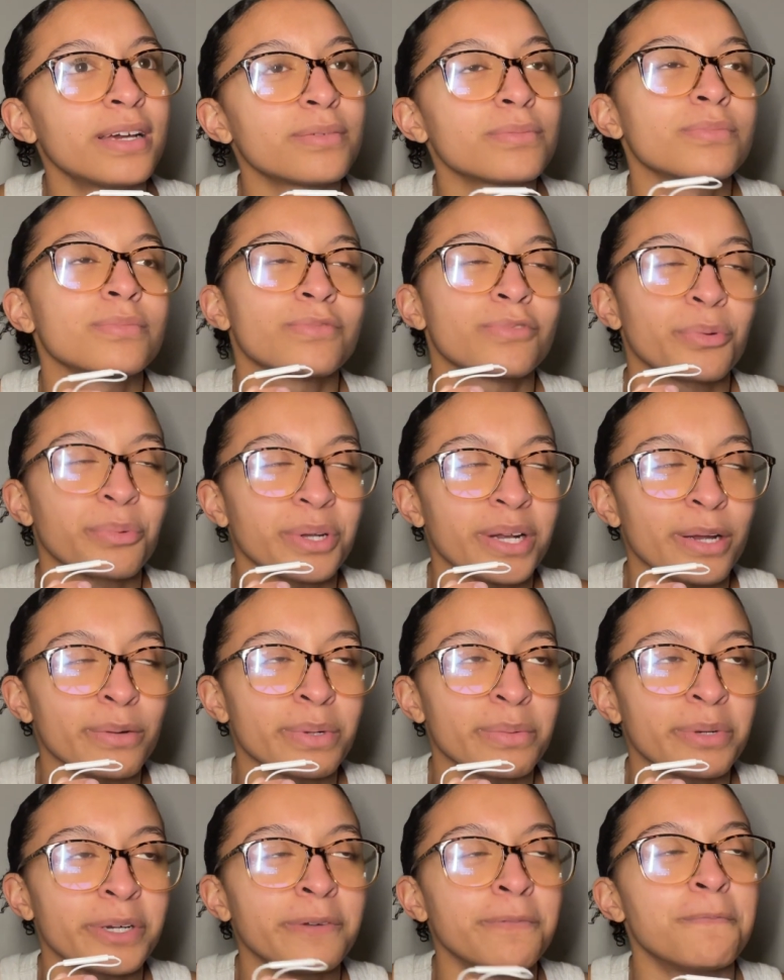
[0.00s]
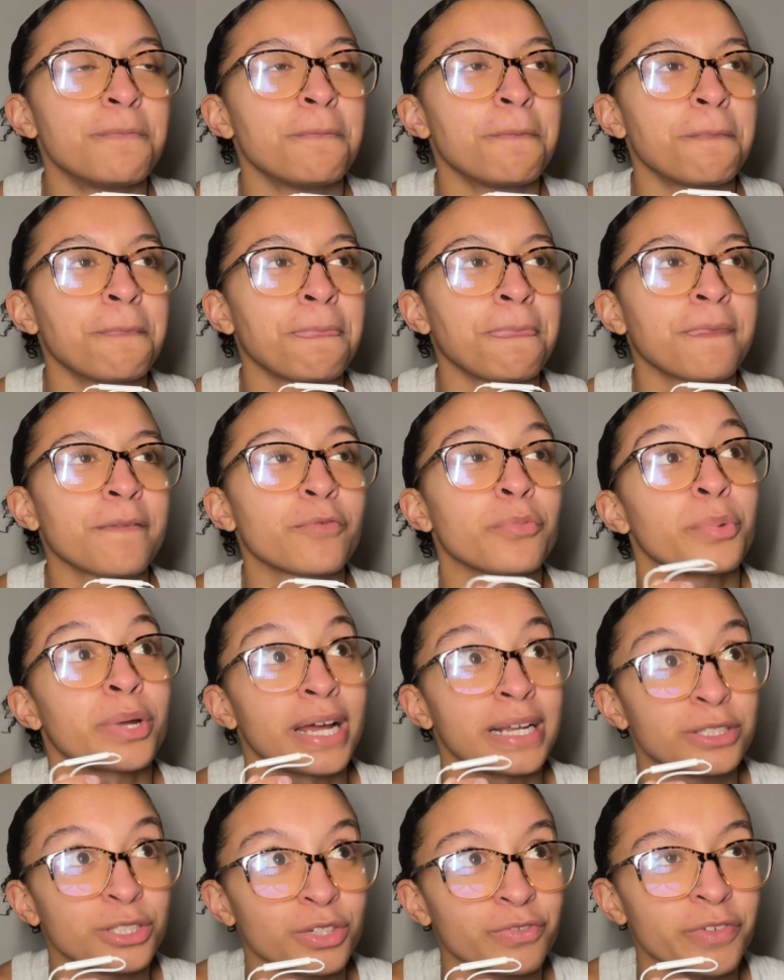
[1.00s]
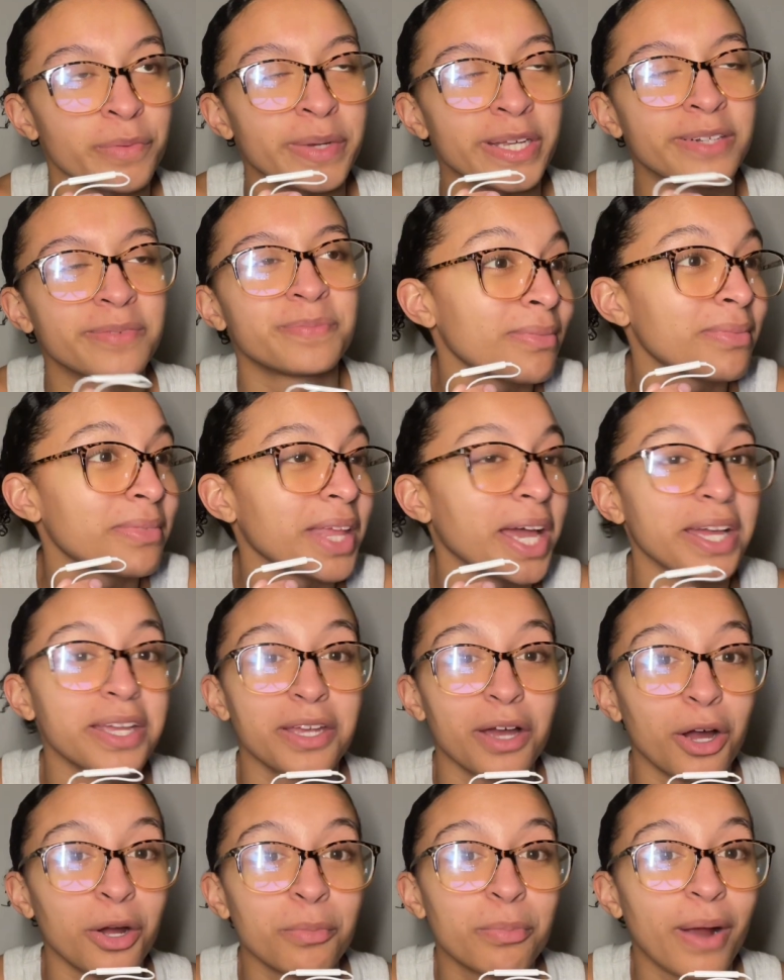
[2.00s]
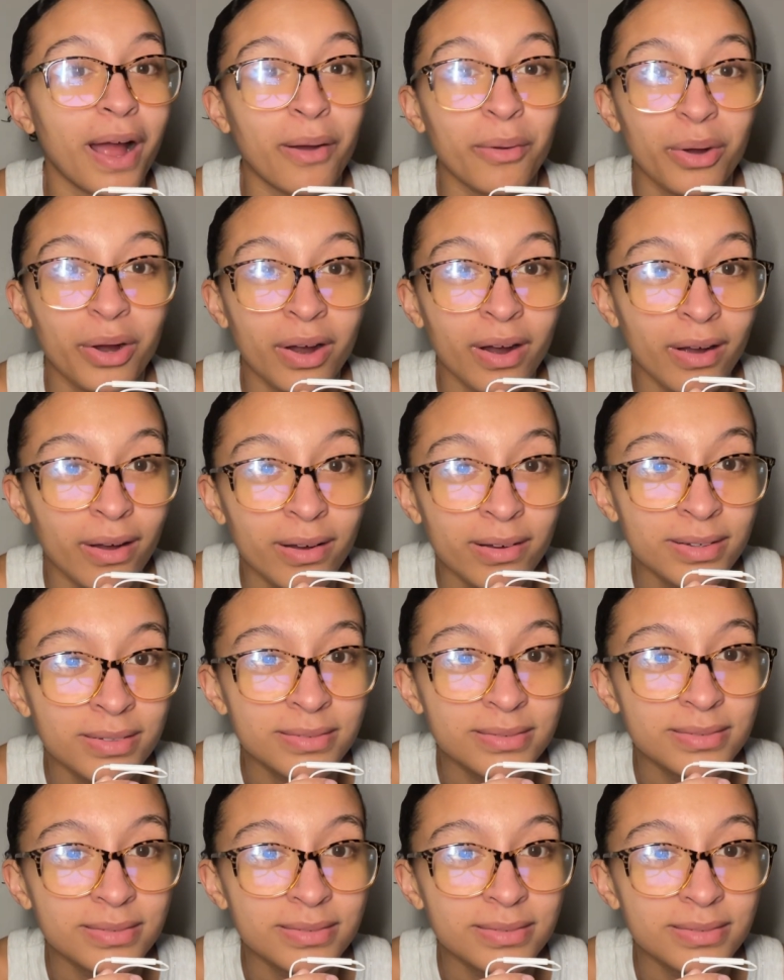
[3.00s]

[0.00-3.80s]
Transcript: from what I remember, from what I took from it, a young brown girl